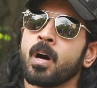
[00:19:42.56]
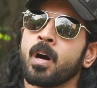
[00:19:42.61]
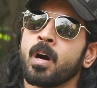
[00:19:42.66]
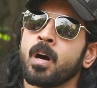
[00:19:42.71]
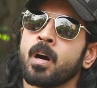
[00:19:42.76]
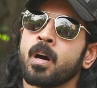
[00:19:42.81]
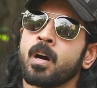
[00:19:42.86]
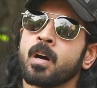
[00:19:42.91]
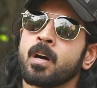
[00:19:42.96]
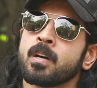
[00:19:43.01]

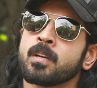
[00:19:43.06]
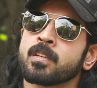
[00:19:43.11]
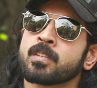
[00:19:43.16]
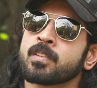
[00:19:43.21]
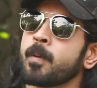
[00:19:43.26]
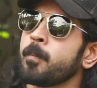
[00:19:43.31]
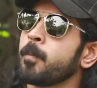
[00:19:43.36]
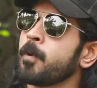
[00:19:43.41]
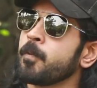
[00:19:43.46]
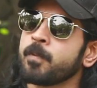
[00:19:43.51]
uh,
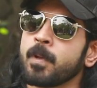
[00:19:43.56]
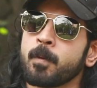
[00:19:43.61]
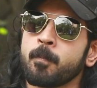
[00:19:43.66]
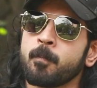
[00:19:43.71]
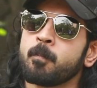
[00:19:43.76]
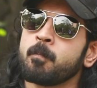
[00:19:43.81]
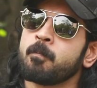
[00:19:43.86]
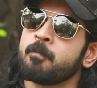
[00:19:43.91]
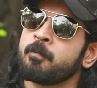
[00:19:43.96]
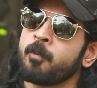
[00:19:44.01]
some of
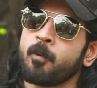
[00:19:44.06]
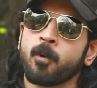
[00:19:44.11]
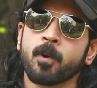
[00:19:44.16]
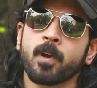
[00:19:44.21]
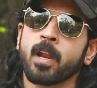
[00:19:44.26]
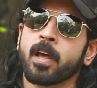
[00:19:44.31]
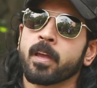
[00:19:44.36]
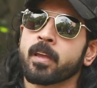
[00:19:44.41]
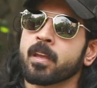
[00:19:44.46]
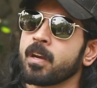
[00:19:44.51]
them
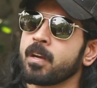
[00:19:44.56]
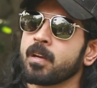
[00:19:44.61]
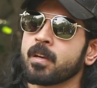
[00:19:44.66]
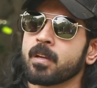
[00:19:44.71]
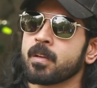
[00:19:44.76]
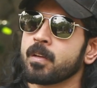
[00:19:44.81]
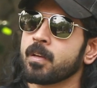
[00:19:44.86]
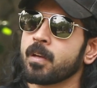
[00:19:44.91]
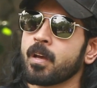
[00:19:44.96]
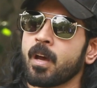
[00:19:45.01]
won't like it
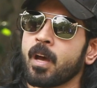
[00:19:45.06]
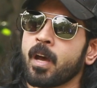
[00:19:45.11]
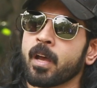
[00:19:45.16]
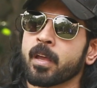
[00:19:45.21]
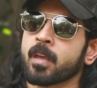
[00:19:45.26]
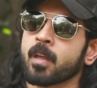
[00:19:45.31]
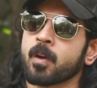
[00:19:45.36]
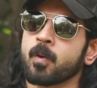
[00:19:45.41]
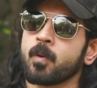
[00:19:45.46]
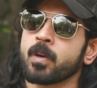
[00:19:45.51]

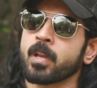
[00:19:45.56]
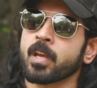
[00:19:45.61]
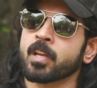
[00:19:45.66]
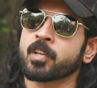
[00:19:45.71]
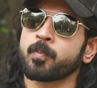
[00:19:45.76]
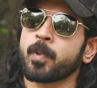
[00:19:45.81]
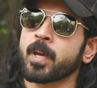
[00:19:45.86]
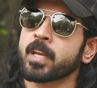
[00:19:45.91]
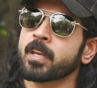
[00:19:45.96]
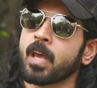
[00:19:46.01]
i cannot
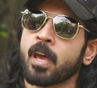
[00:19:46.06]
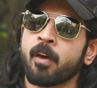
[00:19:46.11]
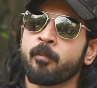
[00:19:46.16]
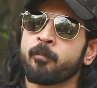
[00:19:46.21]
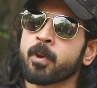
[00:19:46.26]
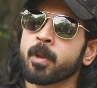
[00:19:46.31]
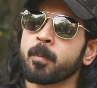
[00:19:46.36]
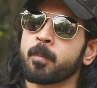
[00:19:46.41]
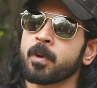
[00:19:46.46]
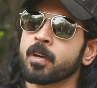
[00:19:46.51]
expect
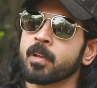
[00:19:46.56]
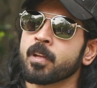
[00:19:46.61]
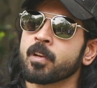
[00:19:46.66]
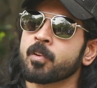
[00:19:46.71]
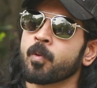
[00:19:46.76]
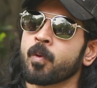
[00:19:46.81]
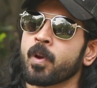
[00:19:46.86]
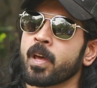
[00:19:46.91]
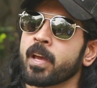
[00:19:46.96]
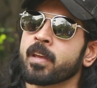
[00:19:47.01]
everybody
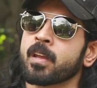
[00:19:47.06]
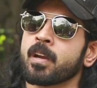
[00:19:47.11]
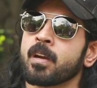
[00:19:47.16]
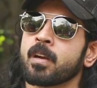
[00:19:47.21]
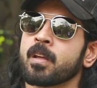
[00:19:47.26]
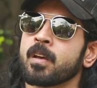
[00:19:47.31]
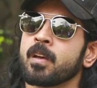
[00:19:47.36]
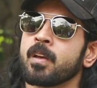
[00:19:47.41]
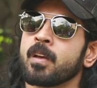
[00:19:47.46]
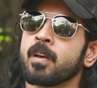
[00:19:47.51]
to like it
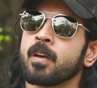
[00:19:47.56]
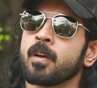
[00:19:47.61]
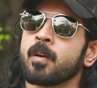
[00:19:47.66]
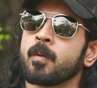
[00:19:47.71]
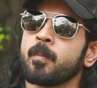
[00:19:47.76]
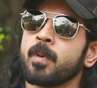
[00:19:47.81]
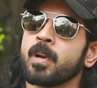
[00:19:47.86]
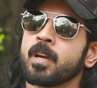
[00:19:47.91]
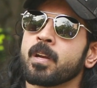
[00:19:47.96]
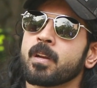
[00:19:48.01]

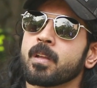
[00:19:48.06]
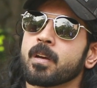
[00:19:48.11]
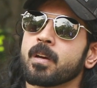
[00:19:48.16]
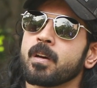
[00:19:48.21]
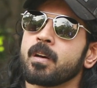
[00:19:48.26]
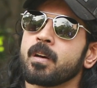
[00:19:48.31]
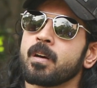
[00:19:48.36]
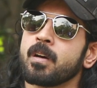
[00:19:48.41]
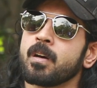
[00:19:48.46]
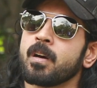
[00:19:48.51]
but
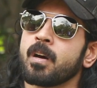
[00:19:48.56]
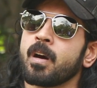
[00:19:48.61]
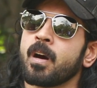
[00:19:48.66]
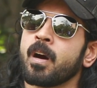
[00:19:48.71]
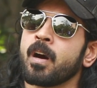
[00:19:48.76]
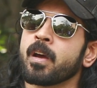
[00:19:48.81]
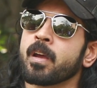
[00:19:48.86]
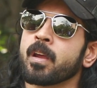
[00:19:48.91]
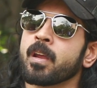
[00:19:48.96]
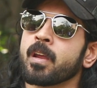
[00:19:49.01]

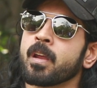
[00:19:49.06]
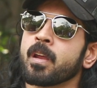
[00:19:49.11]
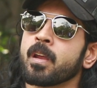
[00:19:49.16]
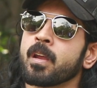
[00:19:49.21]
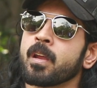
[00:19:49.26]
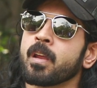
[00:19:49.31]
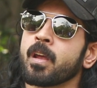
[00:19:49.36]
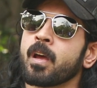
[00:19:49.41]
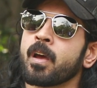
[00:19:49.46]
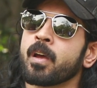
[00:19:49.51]

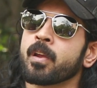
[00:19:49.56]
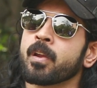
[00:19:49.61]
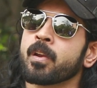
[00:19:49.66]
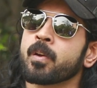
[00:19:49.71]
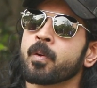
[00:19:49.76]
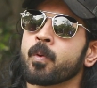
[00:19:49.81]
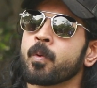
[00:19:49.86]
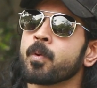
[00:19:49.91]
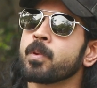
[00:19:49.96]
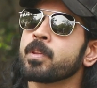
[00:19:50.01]
i i
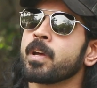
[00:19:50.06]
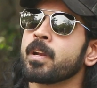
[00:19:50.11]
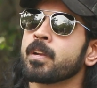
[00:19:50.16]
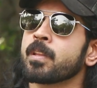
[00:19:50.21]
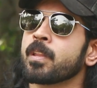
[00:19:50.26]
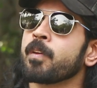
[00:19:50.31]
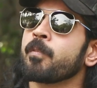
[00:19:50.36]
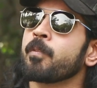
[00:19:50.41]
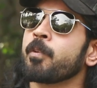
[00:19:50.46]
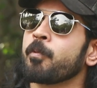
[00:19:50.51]
know that
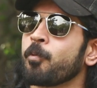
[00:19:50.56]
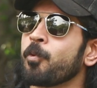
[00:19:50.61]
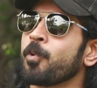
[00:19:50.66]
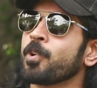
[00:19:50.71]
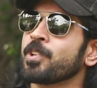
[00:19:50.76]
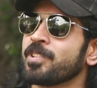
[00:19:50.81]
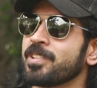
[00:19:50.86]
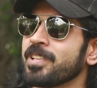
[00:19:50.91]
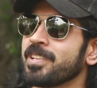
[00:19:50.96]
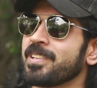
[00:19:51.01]
they will
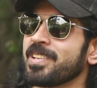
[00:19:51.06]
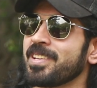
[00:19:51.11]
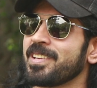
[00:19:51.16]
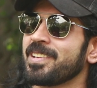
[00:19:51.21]
watch it